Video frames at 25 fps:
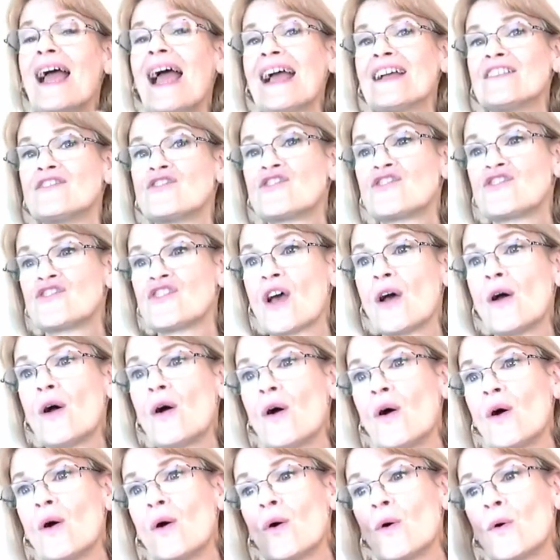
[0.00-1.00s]
And
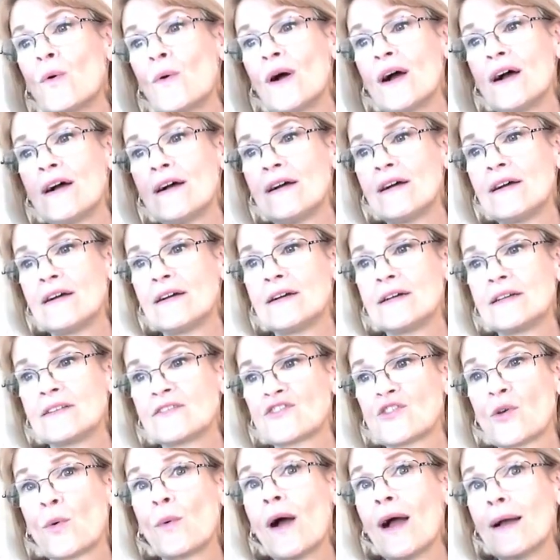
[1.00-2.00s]
so, uh,
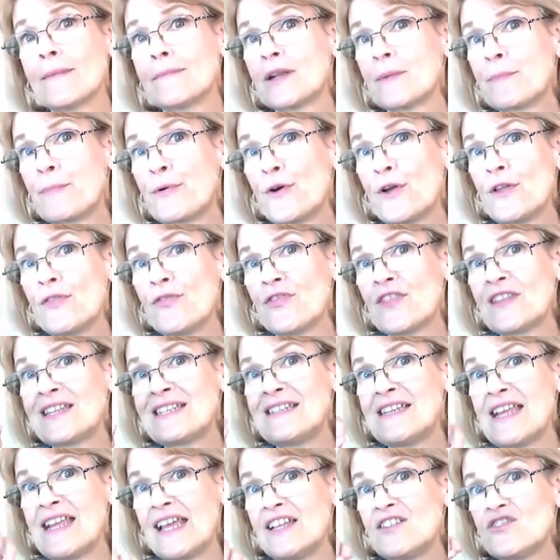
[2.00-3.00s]
so I'm going to put the
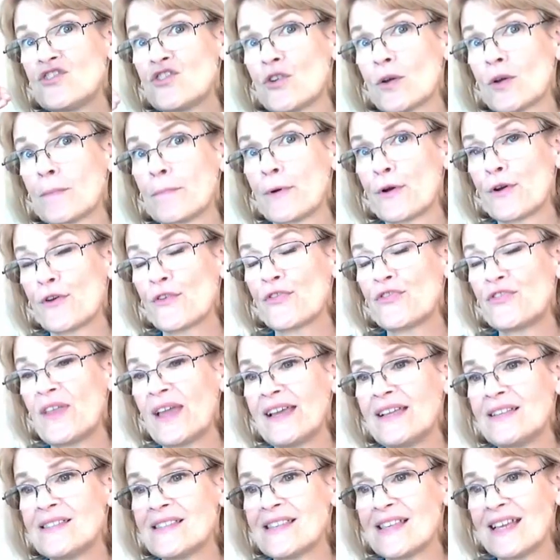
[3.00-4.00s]
dates, your birth
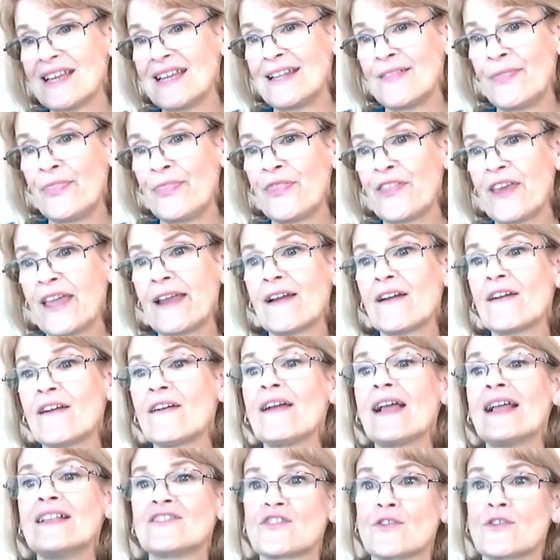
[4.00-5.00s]
dates in
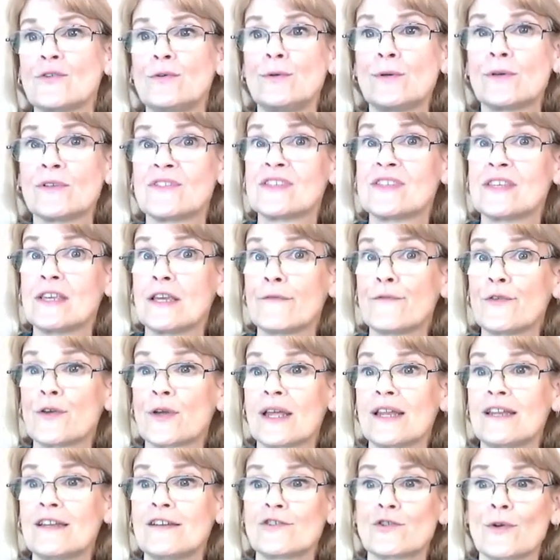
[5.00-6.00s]
there. And so you can see if you're
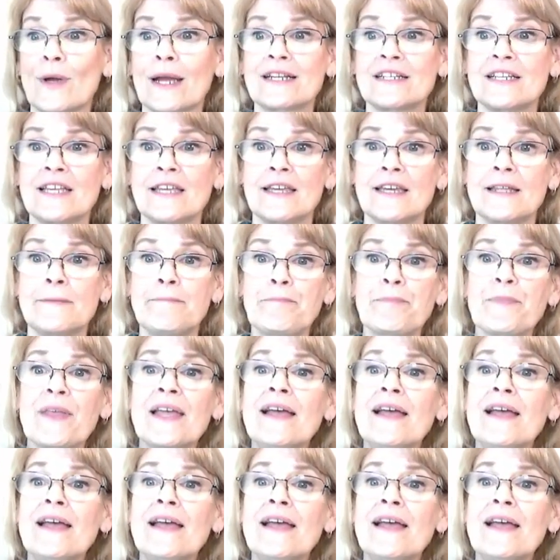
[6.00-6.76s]
getting direct hit.